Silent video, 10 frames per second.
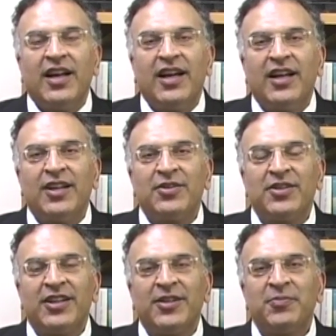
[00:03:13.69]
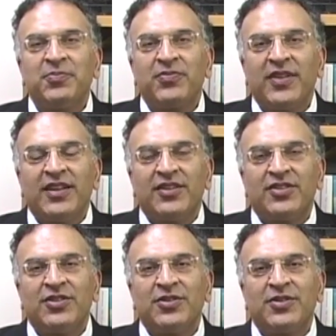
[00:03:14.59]
And
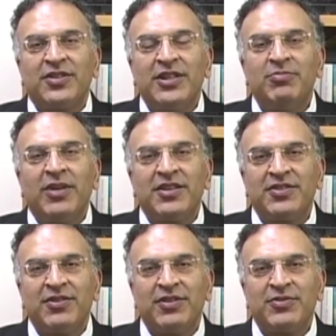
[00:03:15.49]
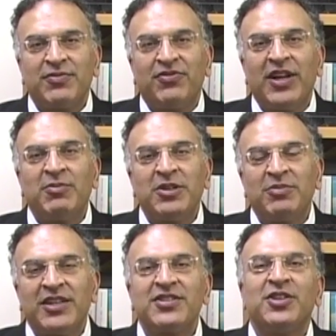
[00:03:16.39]
to keep my family and
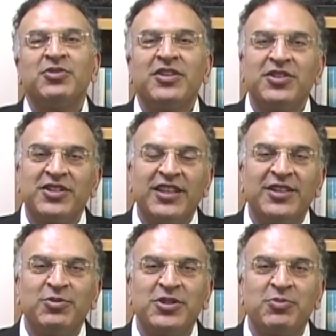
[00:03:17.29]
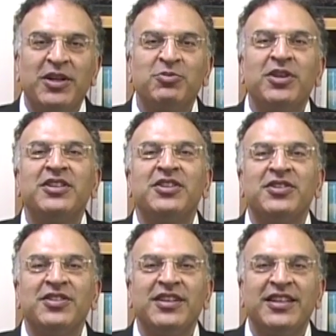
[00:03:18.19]
myself entertained, we spent 1
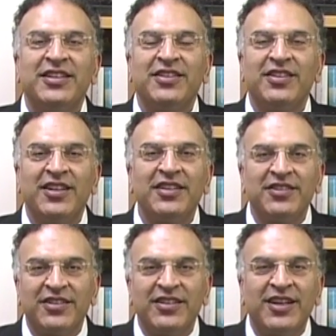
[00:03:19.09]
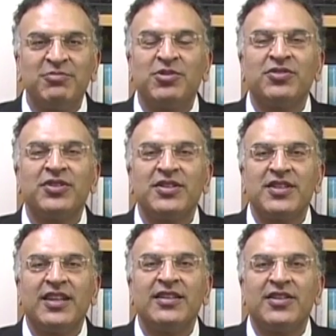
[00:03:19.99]
year in London at Moorfields
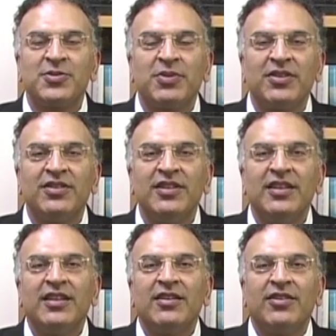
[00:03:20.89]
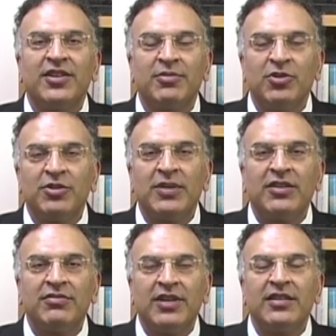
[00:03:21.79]
Eye Hospital learning more
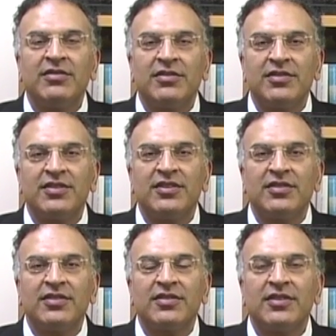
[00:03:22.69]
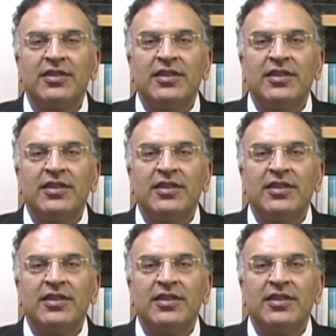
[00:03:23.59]
about retinal diseases.